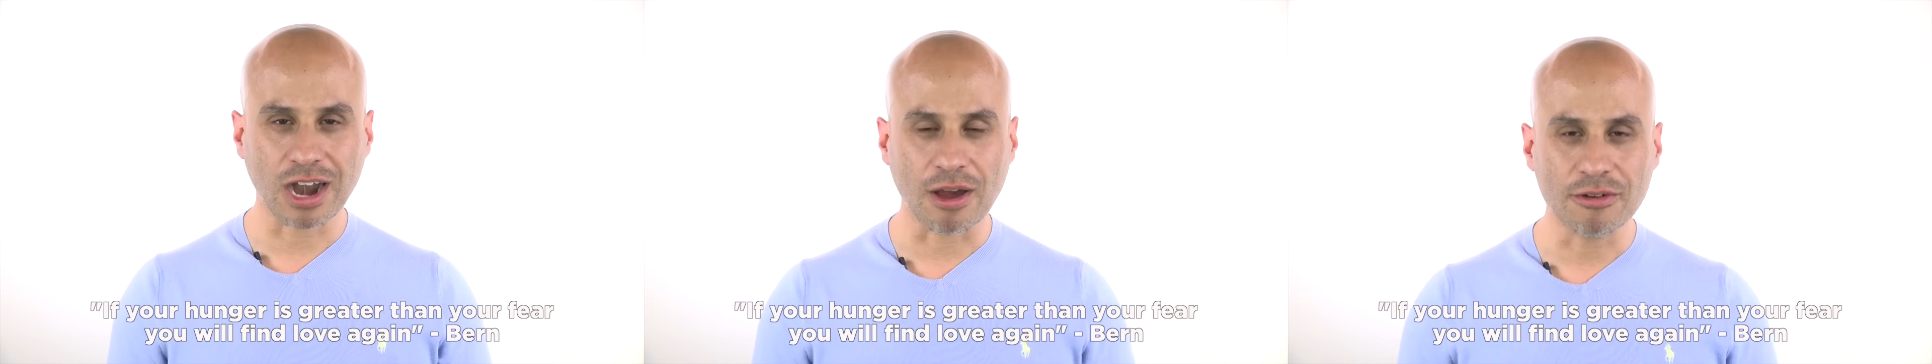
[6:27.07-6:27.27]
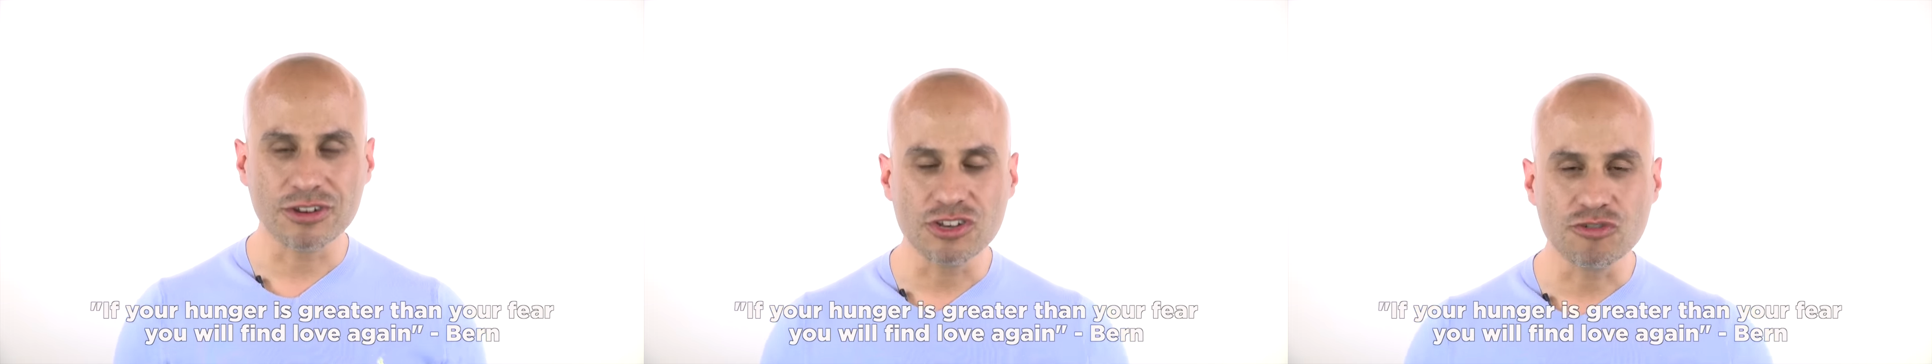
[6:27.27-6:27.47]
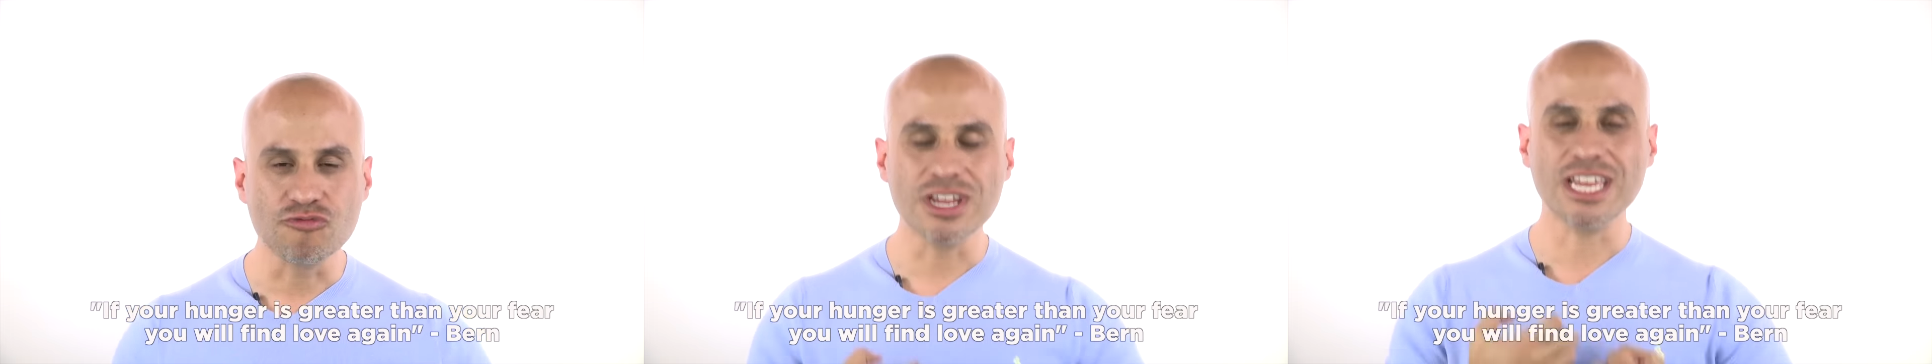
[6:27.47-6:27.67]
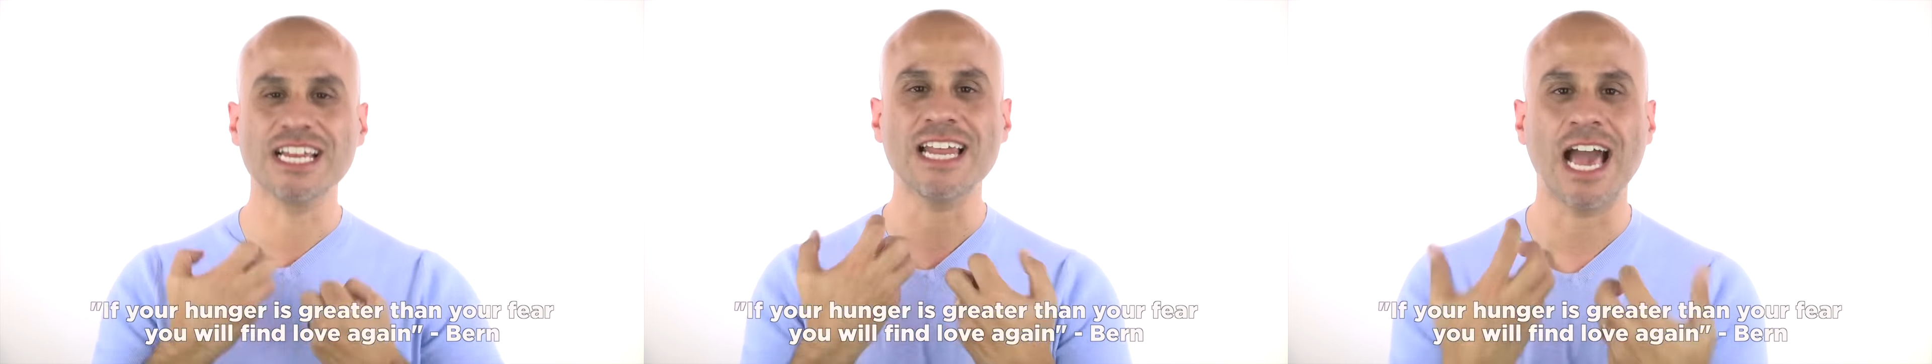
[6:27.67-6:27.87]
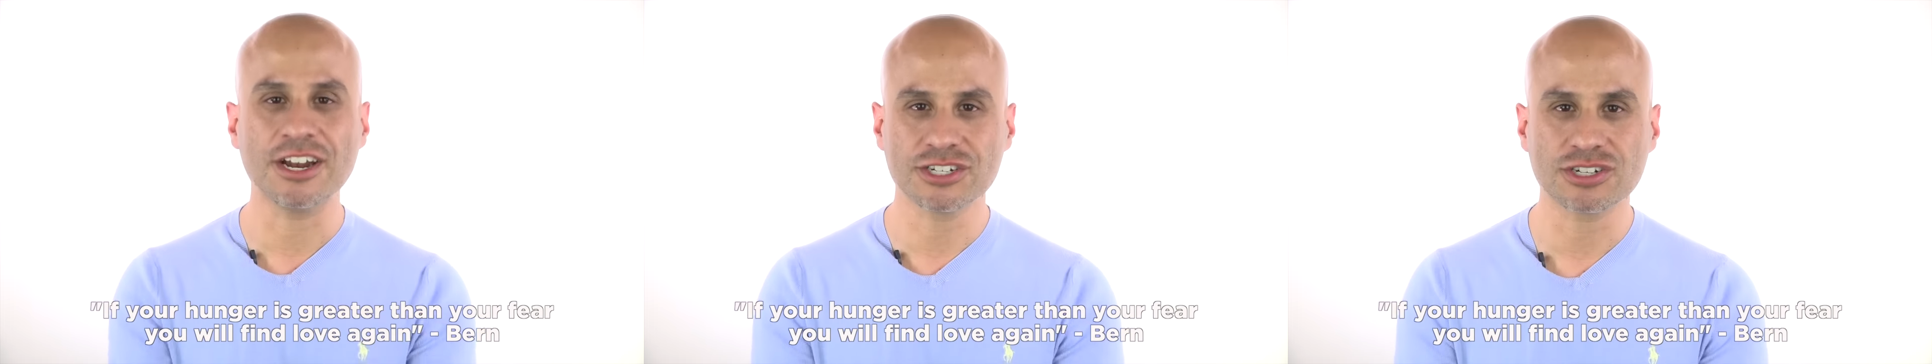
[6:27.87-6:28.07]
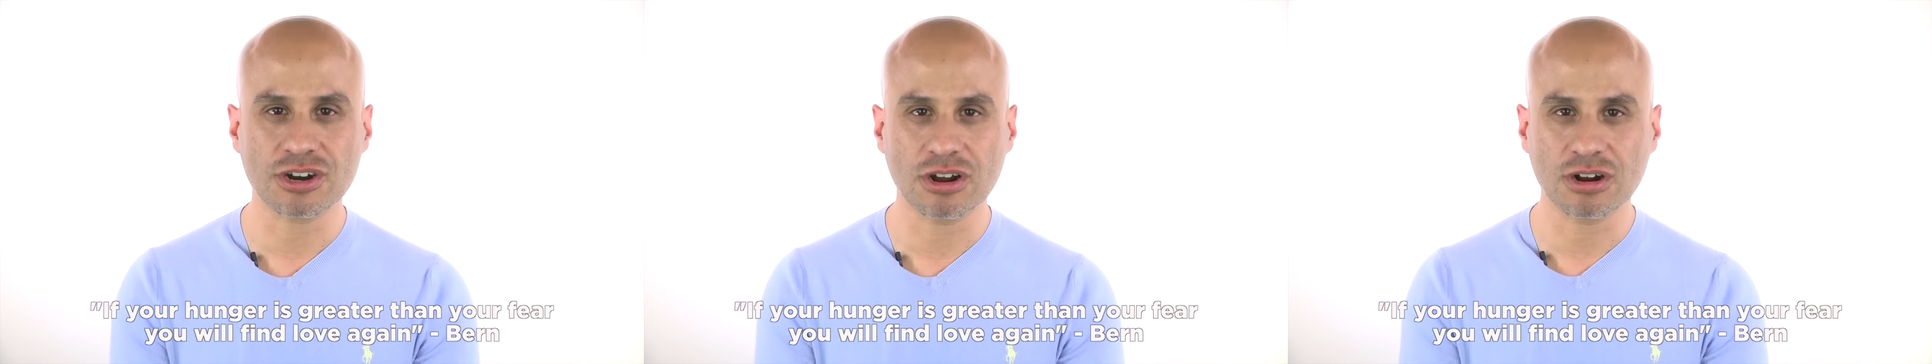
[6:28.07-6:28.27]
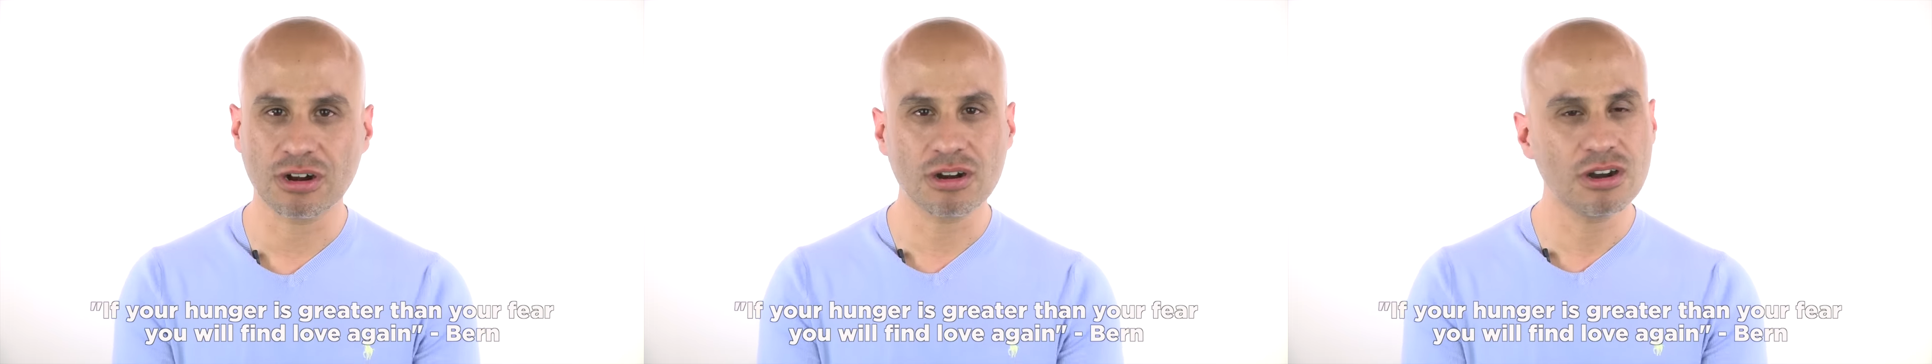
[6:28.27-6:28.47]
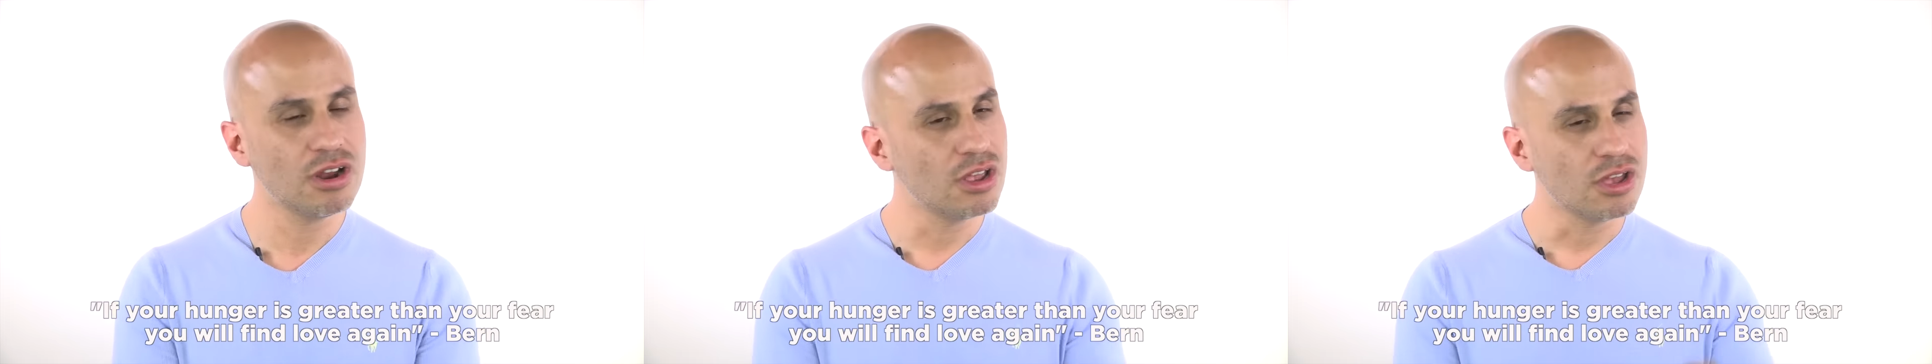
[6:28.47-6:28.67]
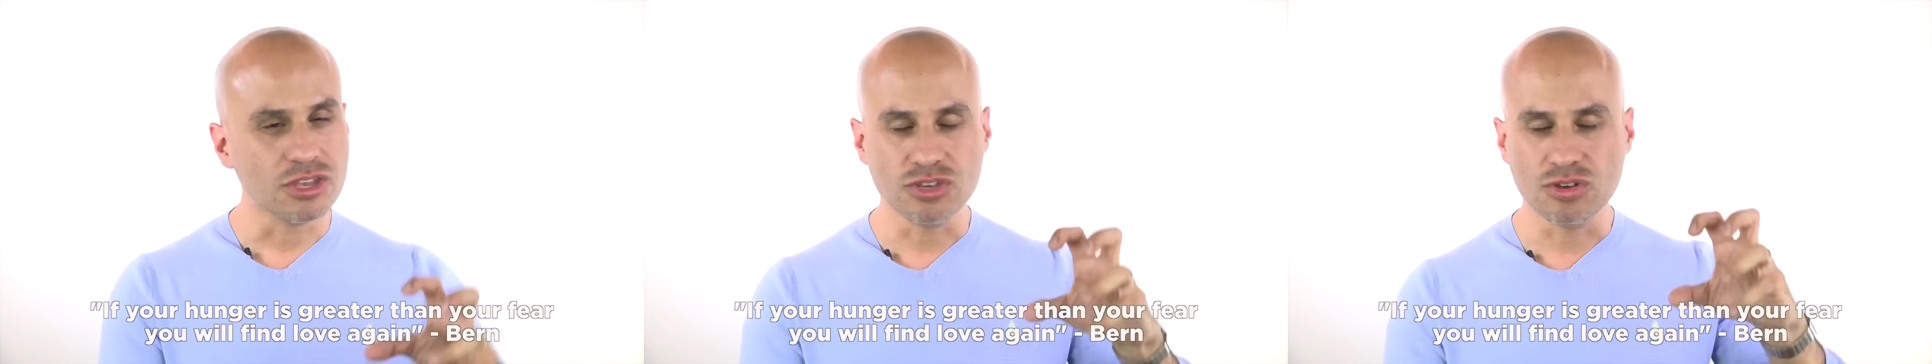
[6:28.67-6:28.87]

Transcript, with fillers: How do you reignite your hunger?